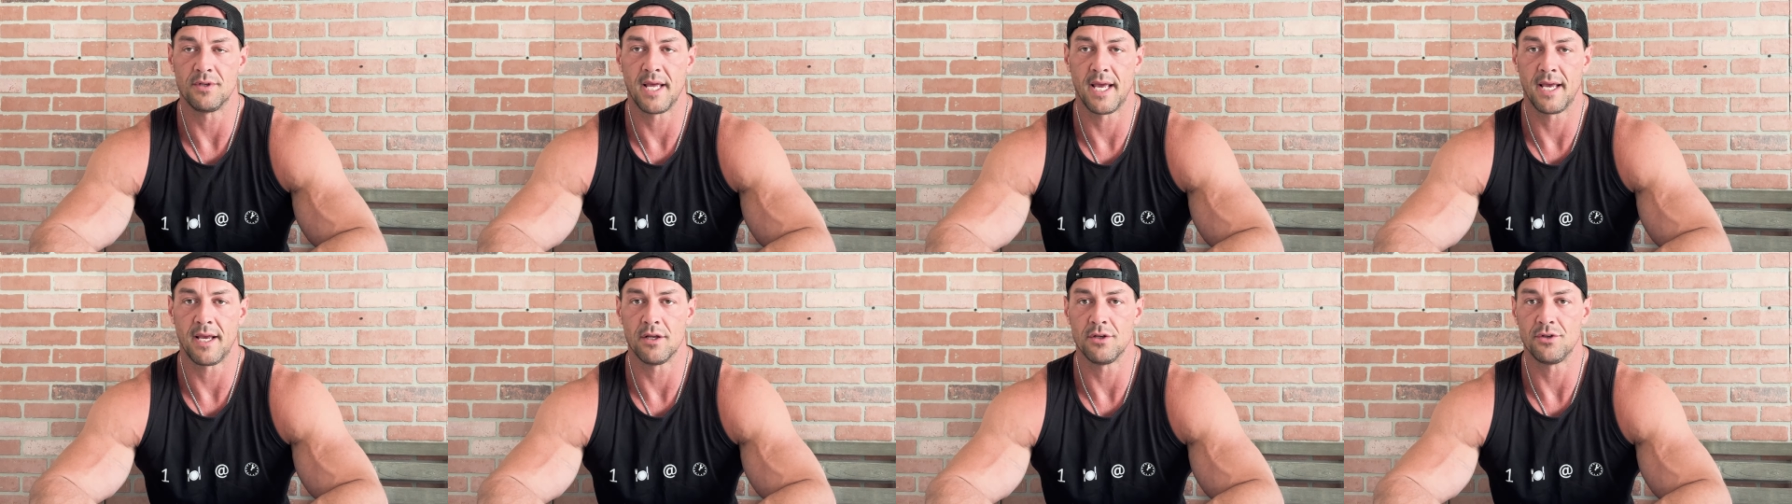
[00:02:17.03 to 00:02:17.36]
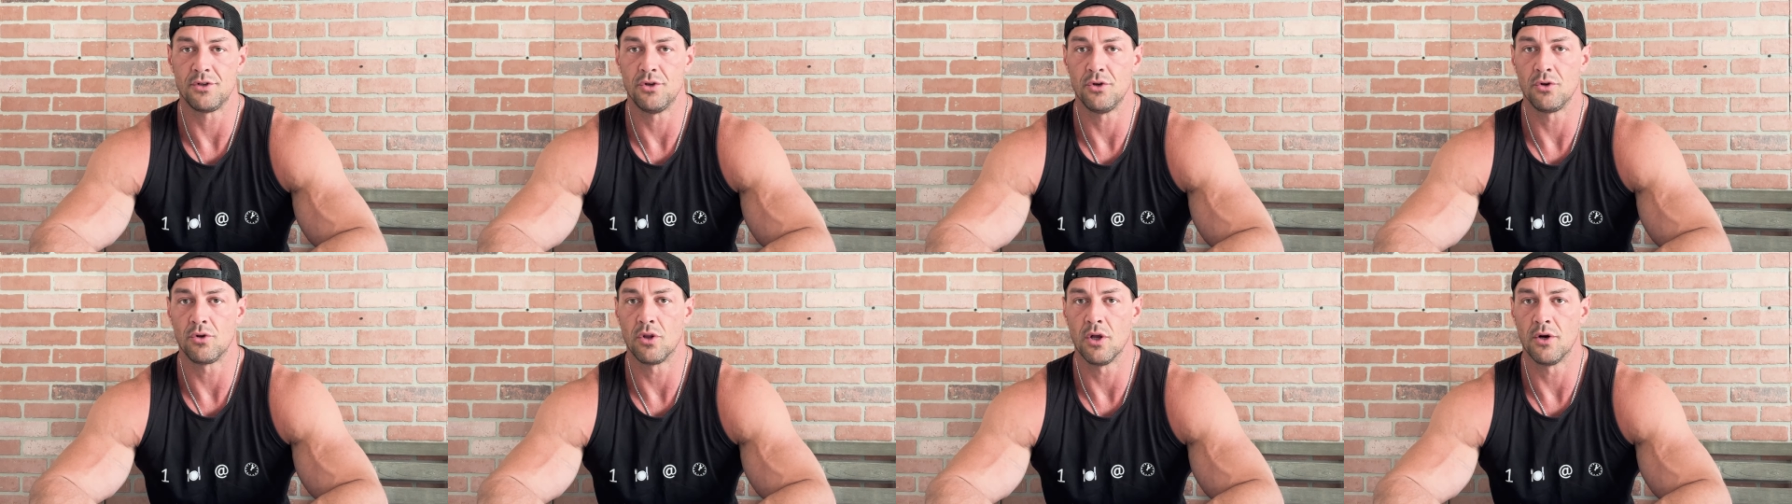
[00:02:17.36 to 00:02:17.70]
take it
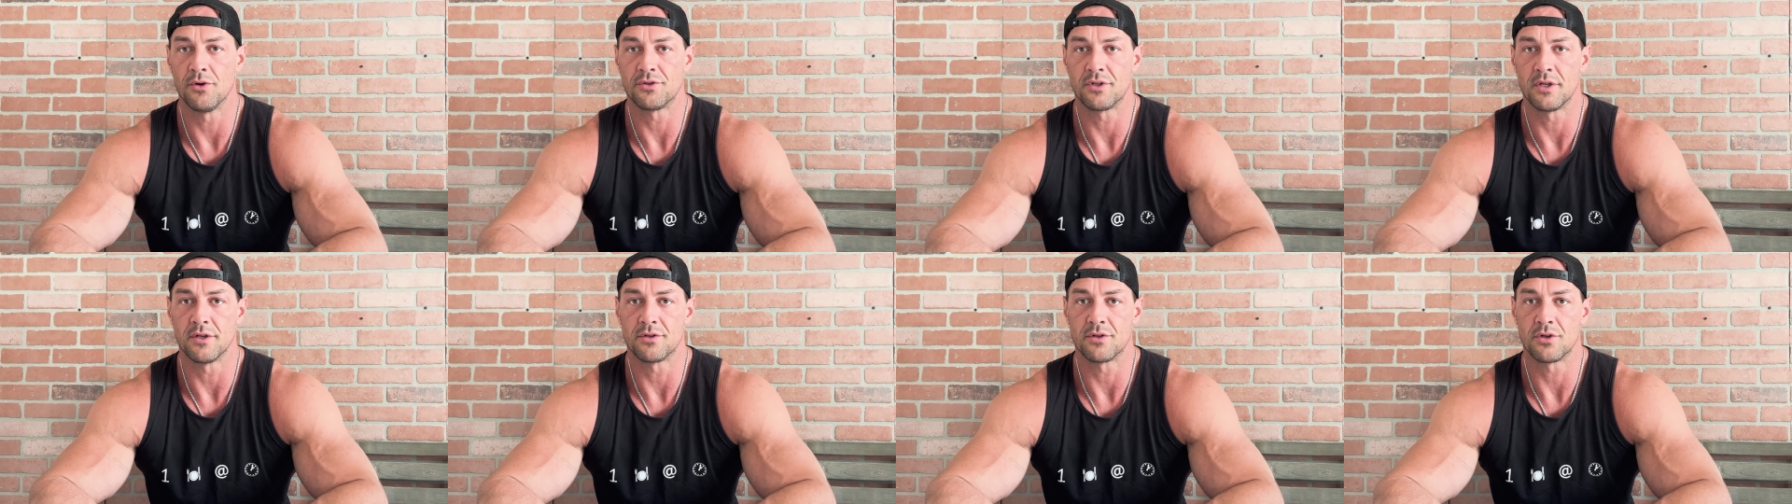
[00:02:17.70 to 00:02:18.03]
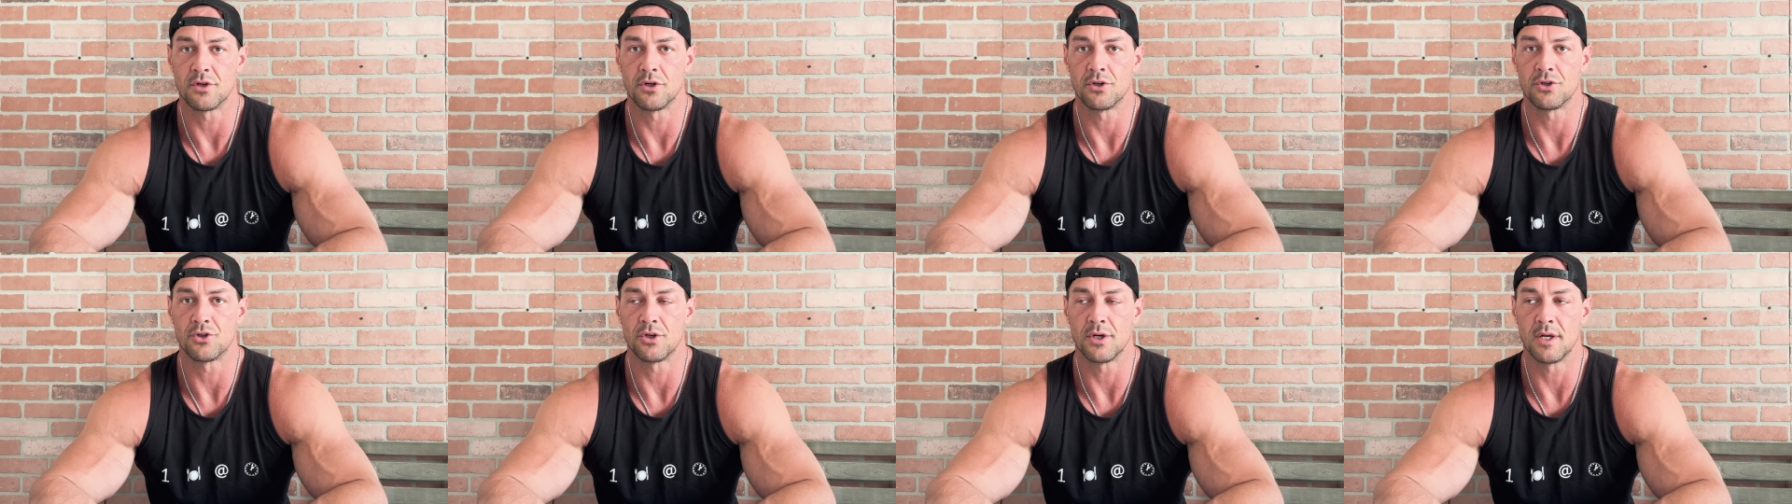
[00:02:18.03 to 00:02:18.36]
too close to
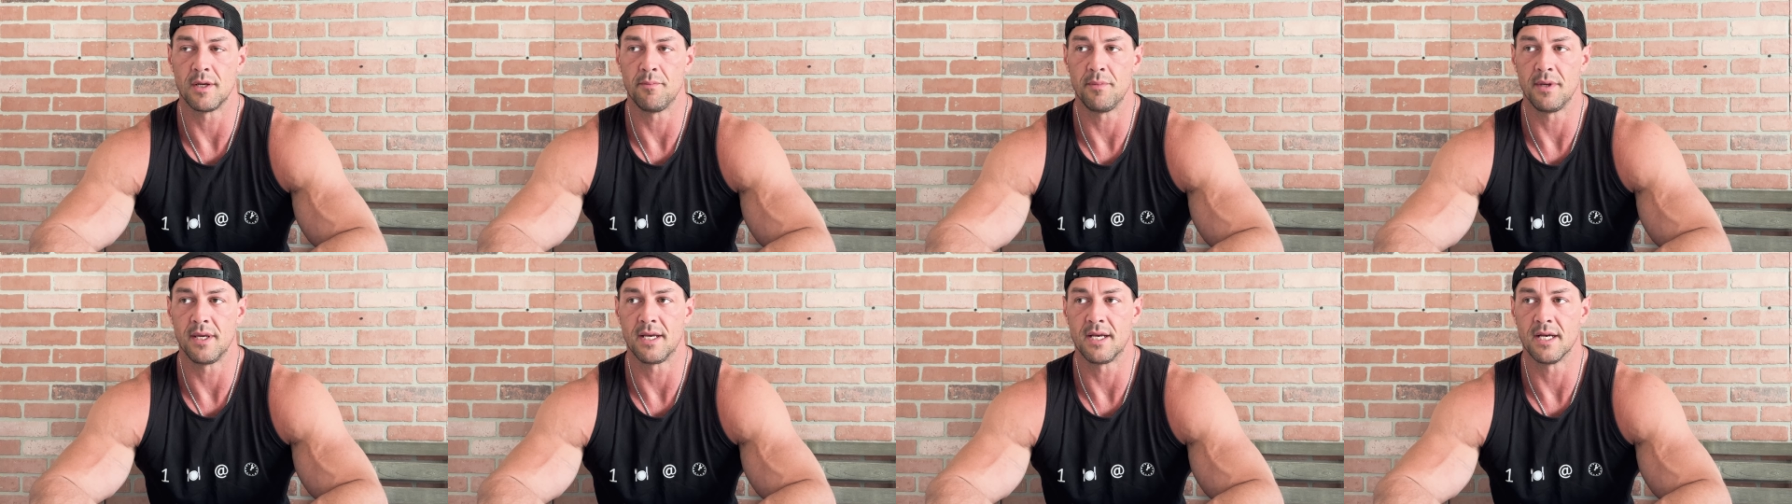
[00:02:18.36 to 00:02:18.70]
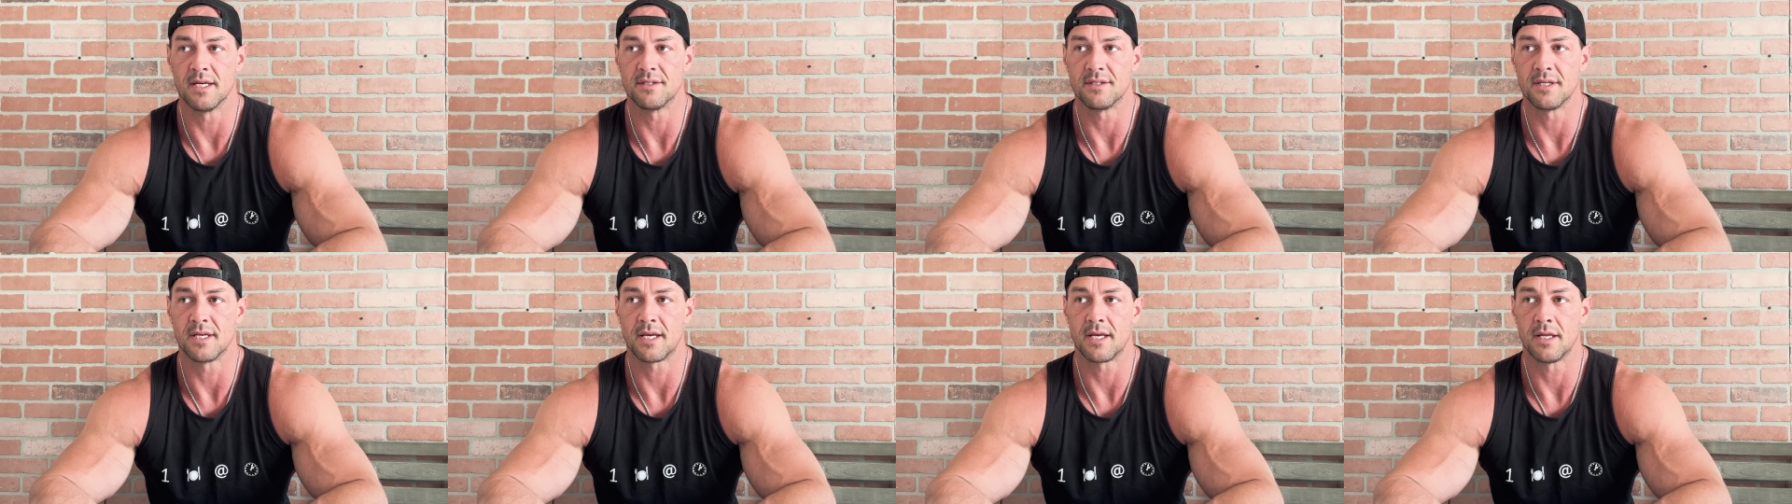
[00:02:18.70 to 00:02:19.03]
surgery
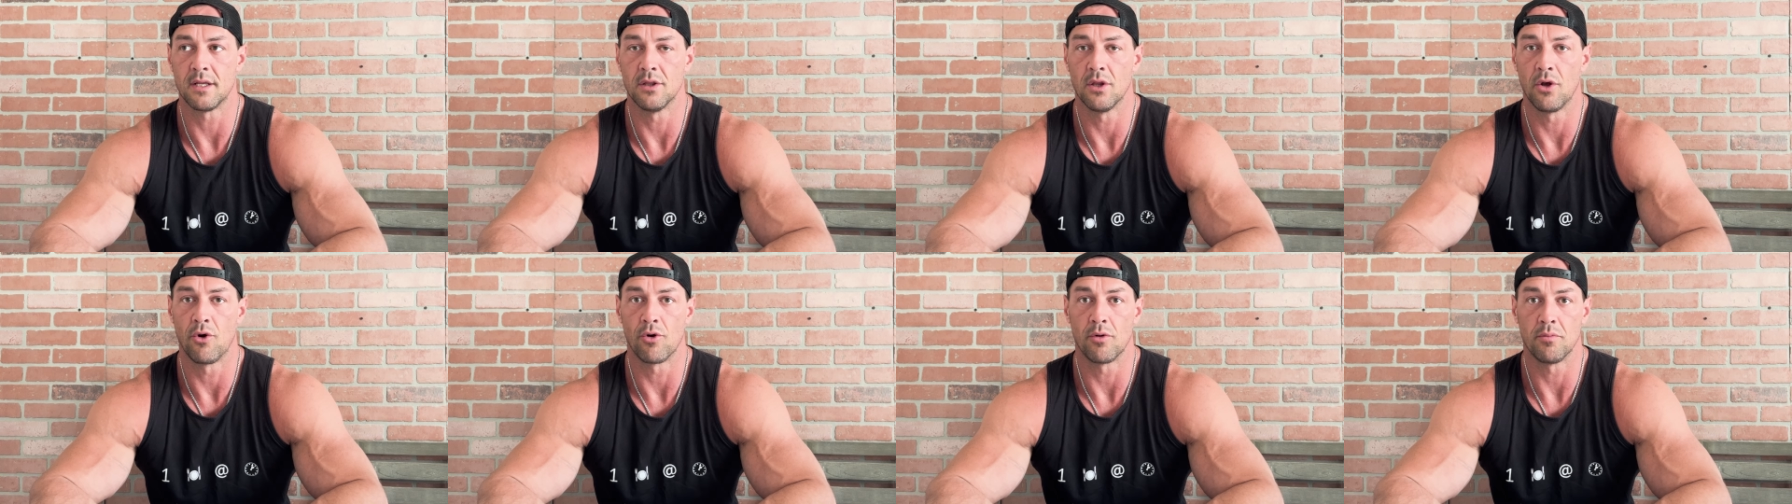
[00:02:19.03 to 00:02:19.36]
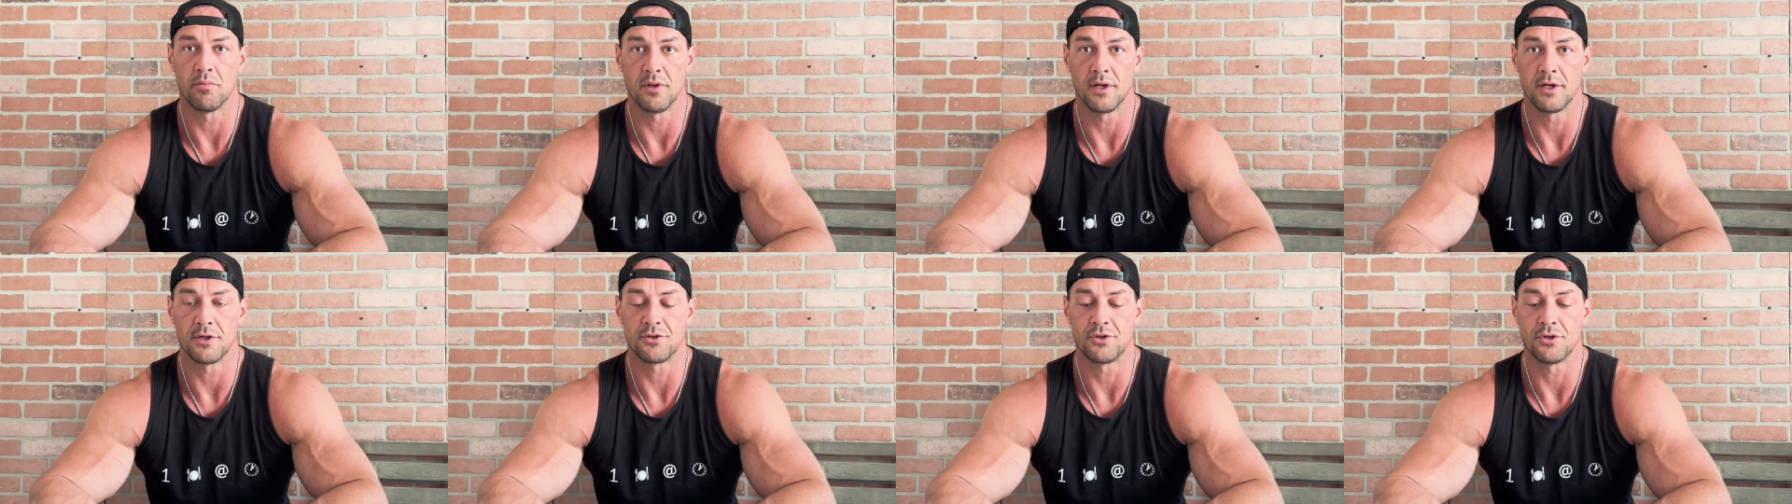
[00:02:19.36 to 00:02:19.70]
because it can lower
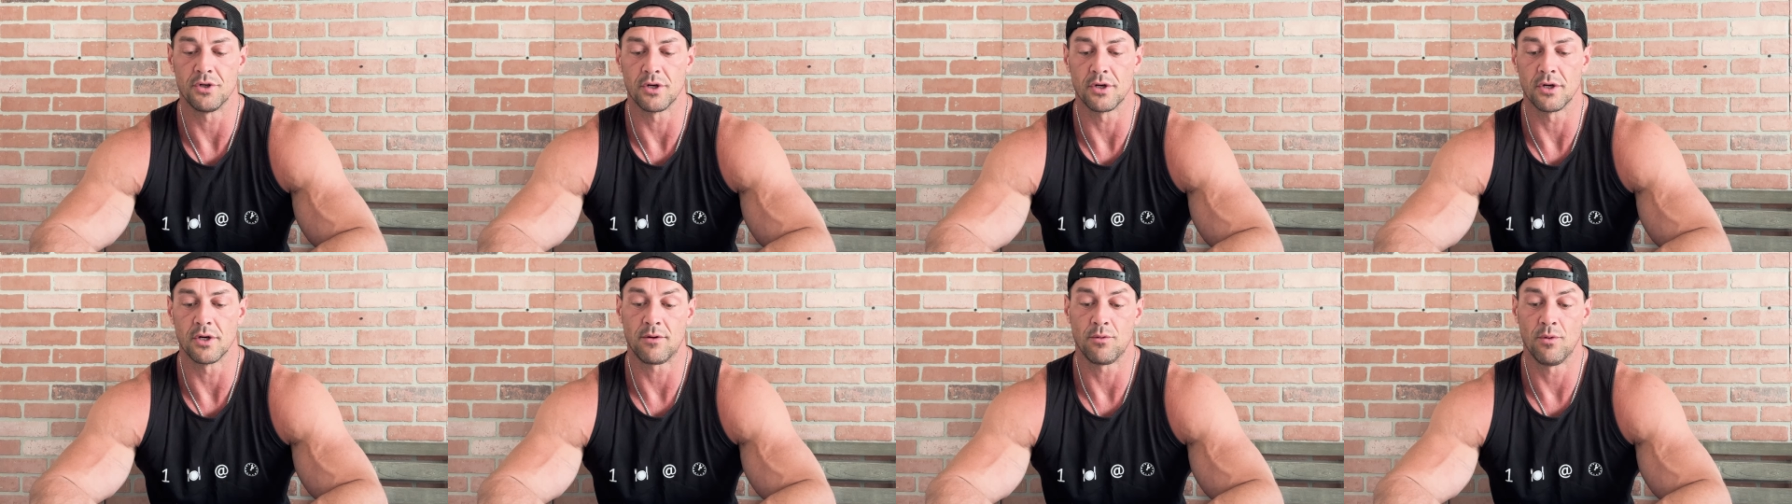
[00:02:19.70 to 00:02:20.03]
blood sugar.